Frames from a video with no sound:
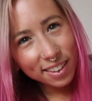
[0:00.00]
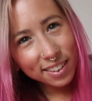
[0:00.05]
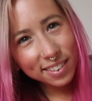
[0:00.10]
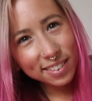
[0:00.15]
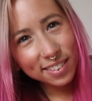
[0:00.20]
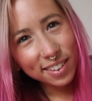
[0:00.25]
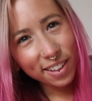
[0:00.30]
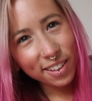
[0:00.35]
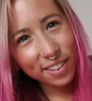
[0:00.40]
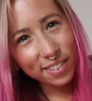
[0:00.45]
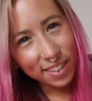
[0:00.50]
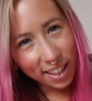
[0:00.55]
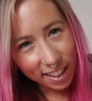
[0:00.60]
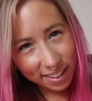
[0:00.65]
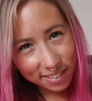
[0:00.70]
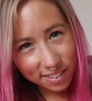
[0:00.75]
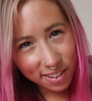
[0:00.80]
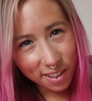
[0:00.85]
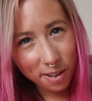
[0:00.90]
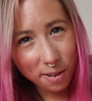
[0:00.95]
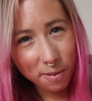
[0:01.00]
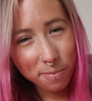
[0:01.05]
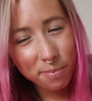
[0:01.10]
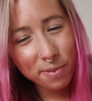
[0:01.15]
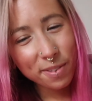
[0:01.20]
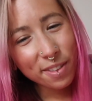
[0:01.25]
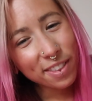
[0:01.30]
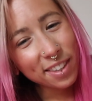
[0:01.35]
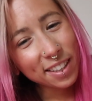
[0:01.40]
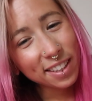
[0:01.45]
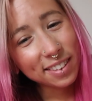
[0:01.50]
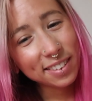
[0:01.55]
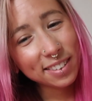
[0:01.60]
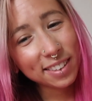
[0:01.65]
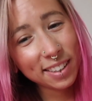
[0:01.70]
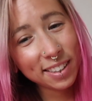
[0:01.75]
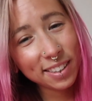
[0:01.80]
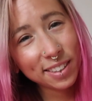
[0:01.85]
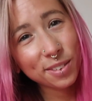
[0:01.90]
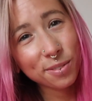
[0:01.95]
So next up, this
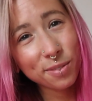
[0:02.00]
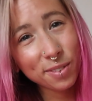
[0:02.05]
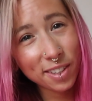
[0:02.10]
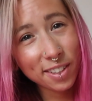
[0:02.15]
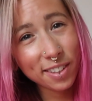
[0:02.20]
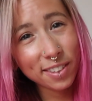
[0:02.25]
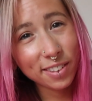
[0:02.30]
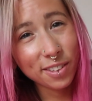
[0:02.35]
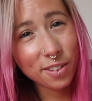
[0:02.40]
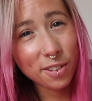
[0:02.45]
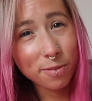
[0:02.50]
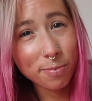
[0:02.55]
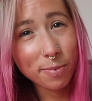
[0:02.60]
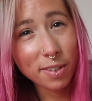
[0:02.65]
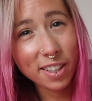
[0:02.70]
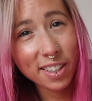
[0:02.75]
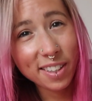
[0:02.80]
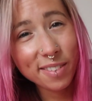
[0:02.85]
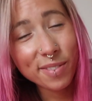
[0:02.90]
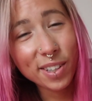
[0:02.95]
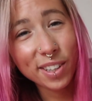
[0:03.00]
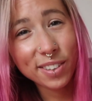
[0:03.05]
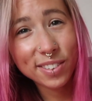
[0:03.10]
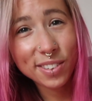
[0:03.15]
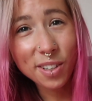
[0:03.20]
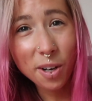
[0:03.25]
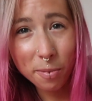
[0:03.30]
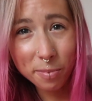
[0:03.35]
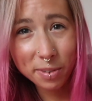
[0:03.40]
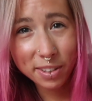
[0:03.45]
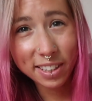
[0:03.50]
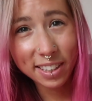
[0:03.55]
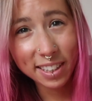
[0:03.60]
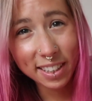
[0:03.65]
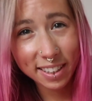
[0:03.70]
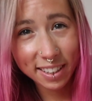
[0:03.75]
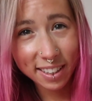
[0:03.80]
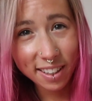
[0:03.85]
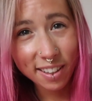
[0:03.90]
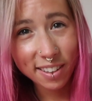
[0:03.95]
is one of my most
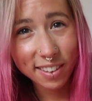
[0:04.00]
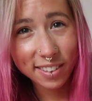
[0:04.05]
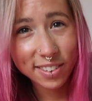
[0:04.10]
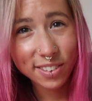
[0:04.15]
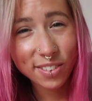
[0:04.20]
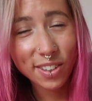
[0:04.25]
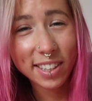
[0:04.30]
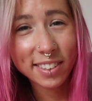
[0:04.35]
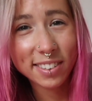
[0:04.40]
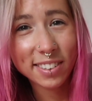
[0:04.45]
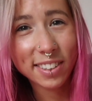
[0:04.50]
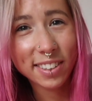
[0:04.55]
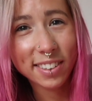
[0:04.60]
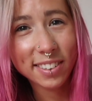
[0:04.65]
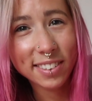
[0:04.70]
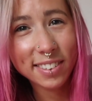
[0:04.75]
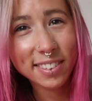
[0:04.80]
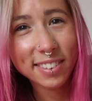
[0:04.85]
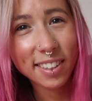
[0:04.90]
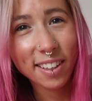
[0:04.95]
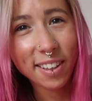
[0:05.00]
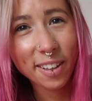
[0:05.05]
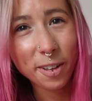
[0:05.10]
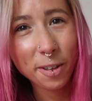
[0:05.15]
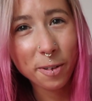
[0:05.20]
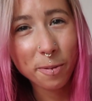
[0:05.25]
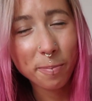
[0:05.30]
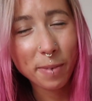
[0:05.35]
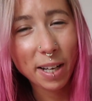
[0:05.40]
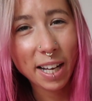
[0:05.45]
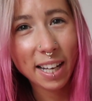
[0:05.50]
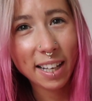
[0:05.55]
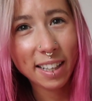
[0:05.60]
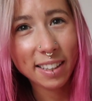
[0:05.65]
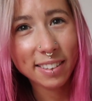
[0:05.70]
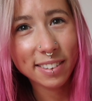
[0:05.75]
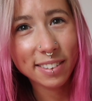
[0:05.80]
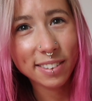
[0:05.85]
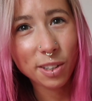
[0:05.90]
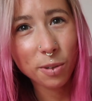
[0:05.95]
commonly asked questions,
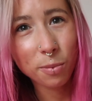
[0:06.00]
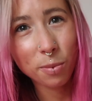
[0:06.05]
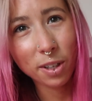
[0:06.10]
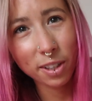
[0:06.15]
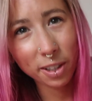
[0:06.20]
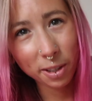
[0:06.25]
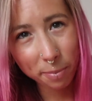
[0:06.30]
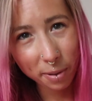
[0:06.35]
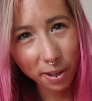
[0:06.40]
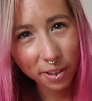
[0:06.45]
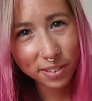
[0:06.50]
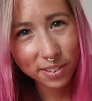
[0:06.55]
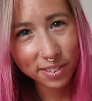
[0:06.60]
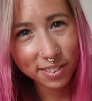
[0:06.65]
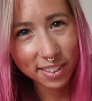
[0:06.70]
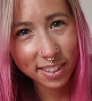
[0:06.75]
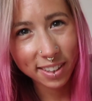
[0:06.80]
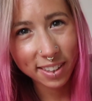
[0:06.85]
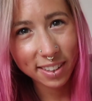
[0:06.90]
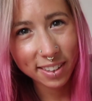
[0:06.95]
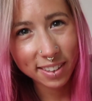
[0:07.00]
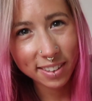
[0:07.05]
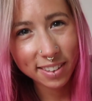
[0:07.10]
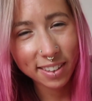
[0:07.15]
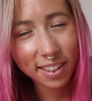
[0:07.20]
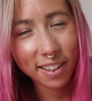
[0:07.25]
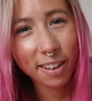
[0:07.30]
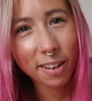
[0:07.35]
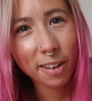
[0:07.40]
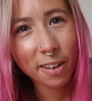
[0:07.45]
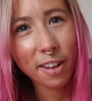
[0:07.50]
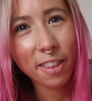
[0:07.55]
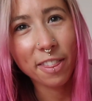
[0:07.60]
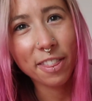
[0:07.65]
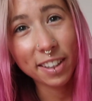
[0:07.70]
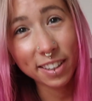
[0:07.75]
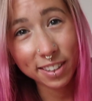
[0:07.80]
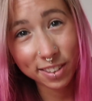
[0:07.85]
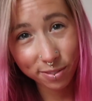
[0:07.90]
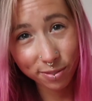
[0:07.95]
and when I posted
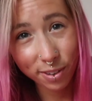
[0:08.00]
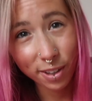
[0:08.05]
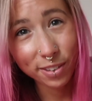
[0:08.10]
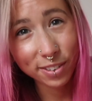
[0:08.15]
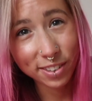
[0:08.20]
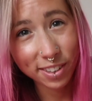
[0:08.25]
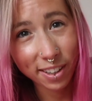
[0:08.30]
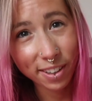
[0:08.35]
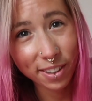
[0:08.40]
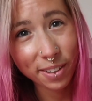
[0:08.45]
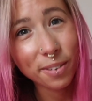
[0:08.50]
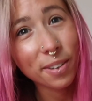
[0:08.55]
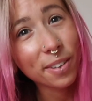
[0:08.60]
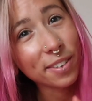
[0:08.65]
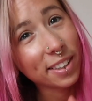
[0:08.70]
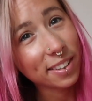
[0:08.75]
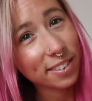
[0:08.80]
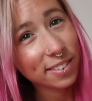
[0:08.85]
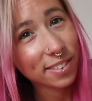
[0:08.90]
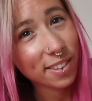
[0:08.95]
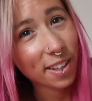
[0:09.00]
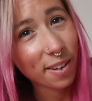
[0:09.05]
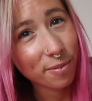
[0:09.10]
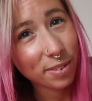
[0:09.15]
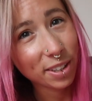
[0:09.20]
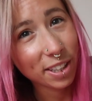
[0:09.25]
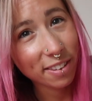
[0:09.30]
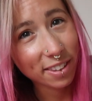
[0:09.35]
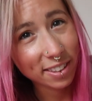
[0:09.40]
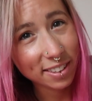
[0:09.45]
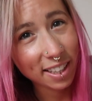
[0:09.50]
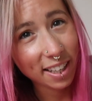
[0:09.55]
this photo on Instagram the other